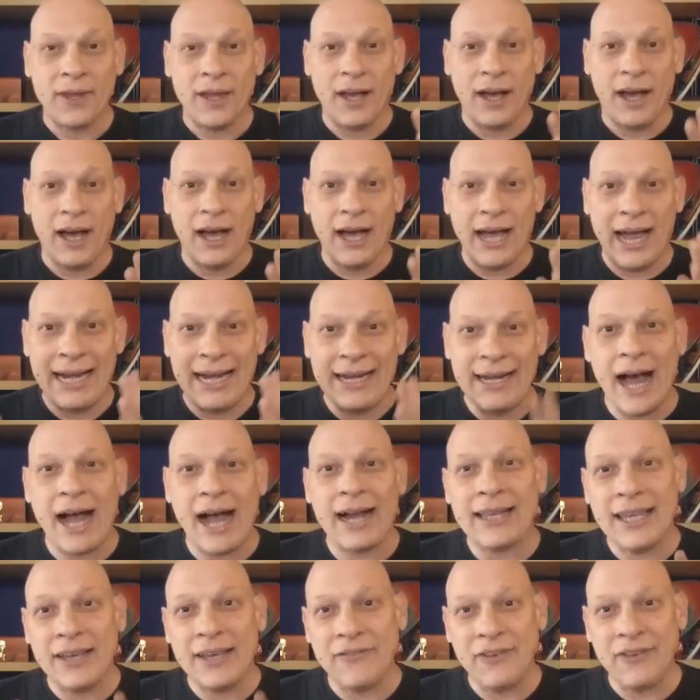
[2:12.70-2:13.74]
uh, and
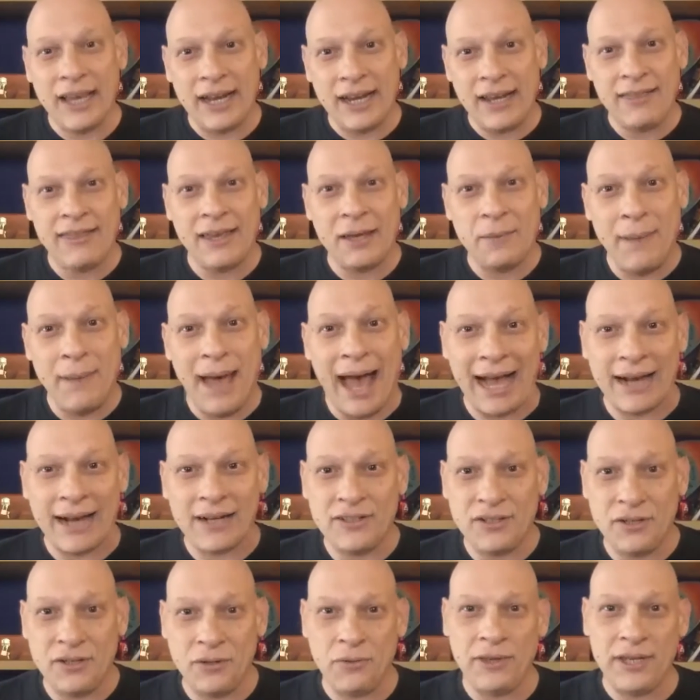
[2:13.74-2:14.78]
not giving anything
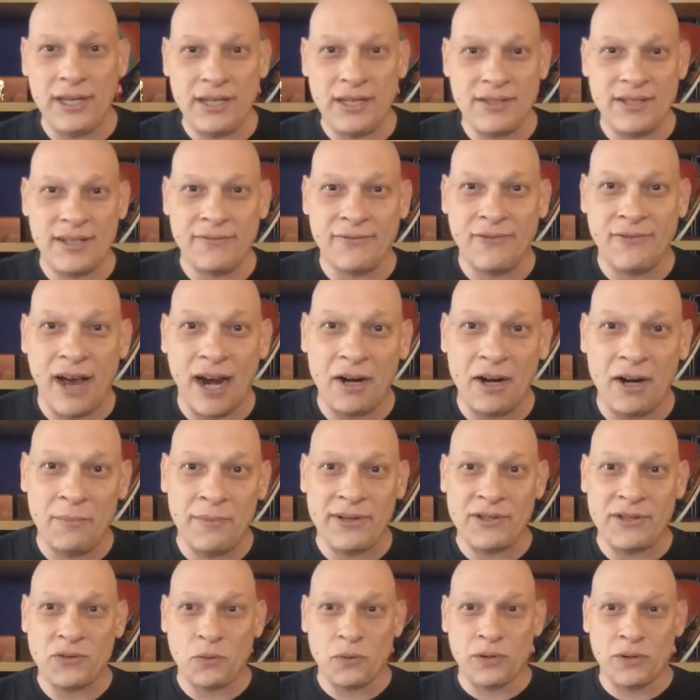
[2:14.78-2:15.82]
back to these
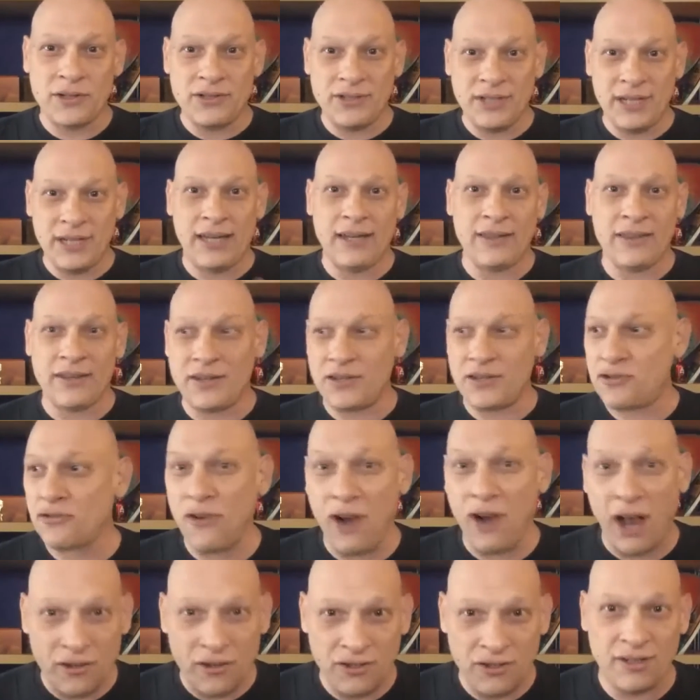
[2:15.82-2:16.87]
environments, we're seeing the
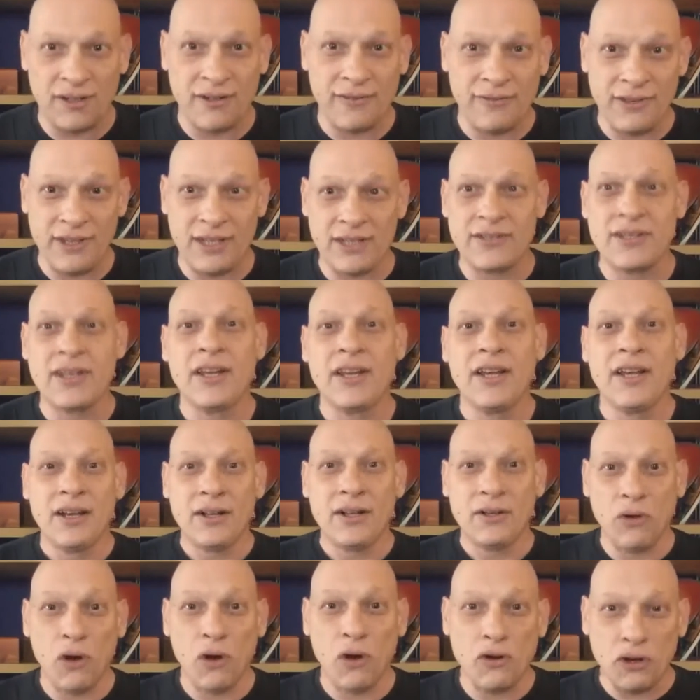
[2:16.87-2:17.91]
destruction of these
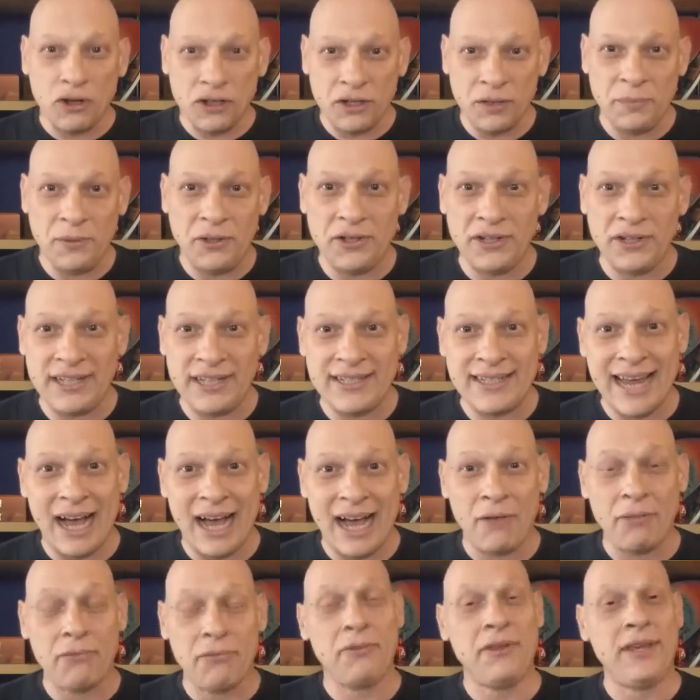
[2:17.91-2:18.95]
local communities
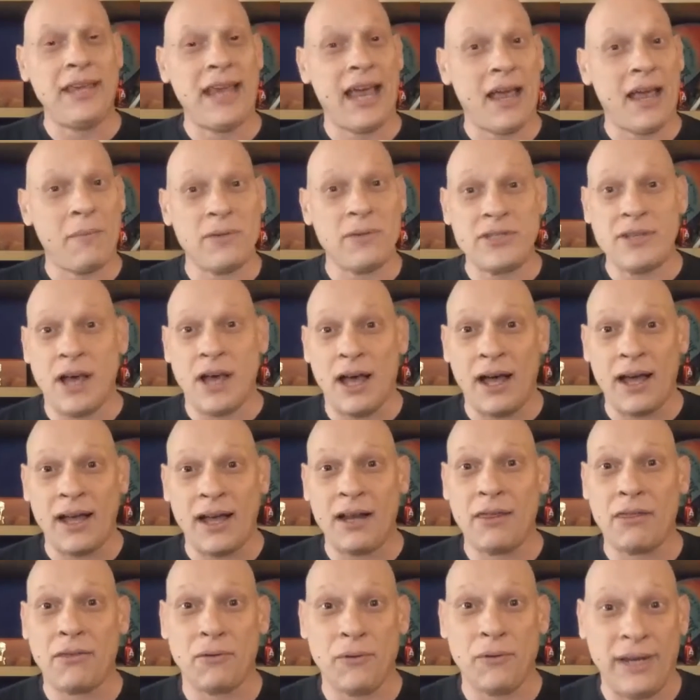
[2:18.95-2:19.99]
now through the
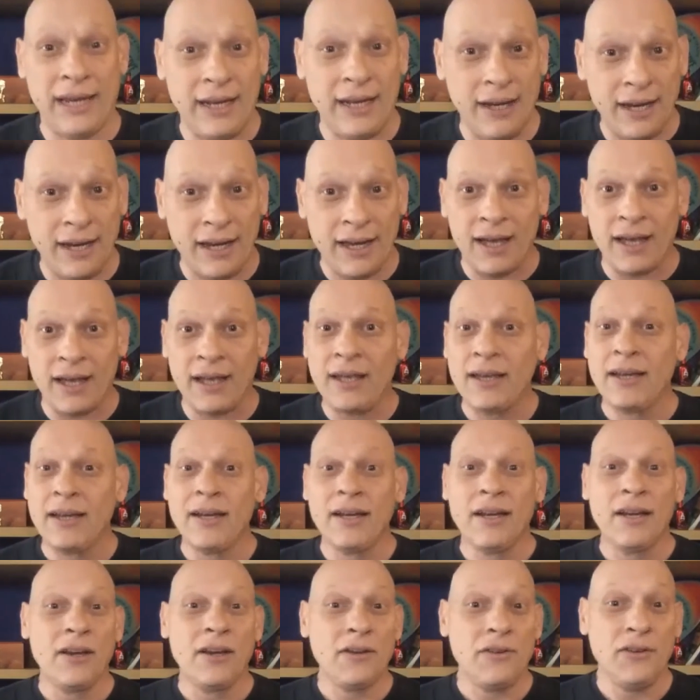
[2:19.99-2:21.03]
Amazon, through India,
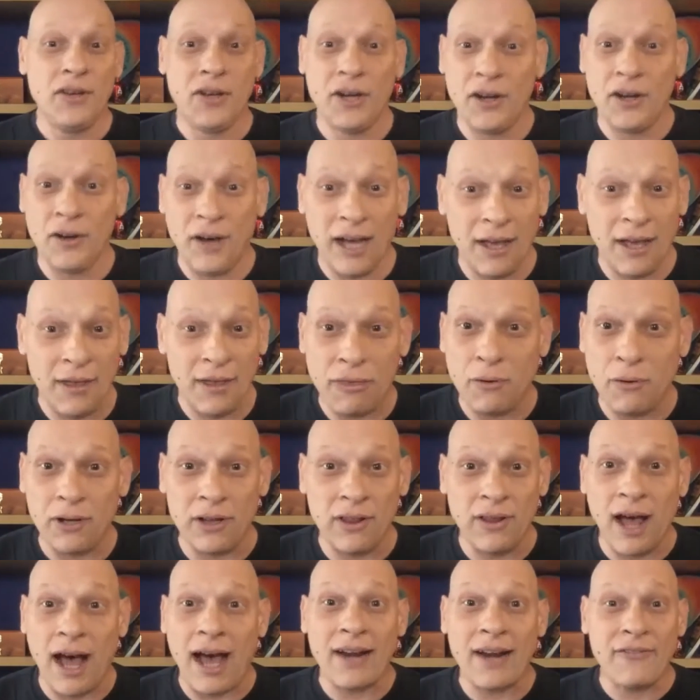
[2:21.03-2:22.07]
you know, uh, through a
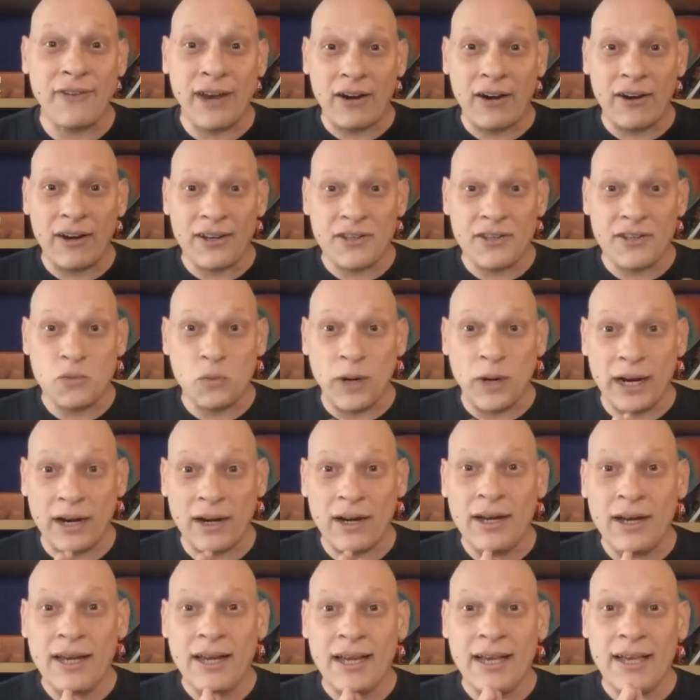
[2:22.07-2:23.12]
lot of areas
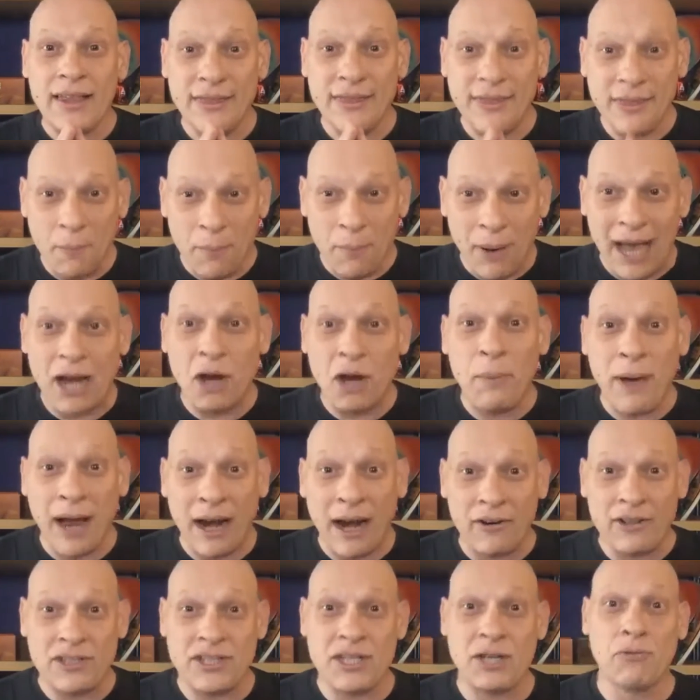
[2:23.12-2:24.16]
where the
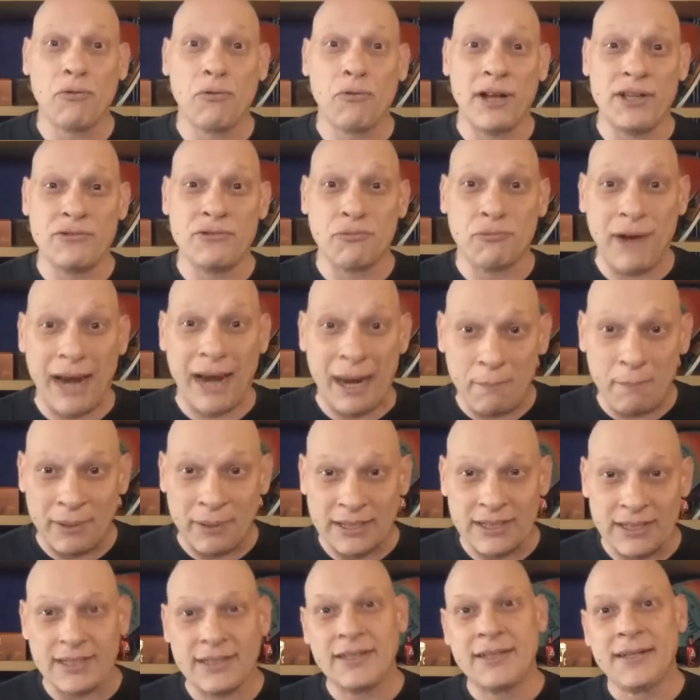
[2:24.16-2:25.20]
biopiracy runs
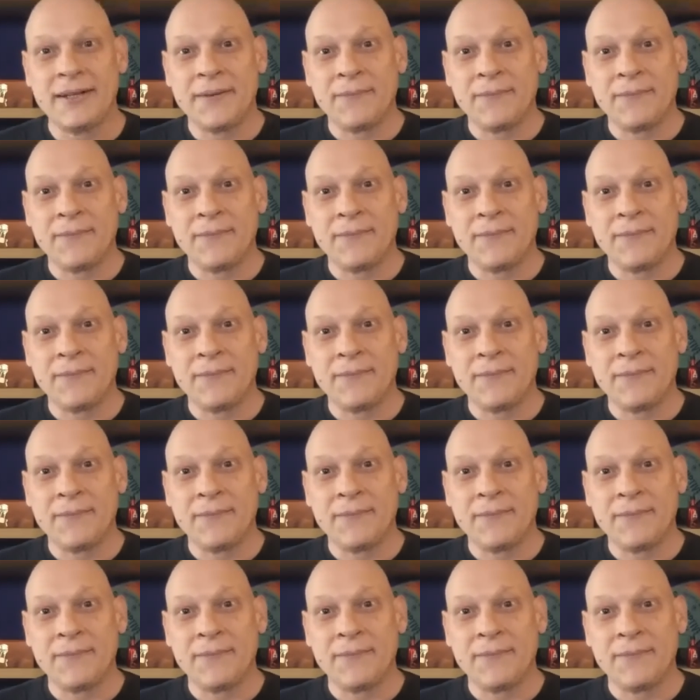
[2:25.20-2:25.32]
rampant.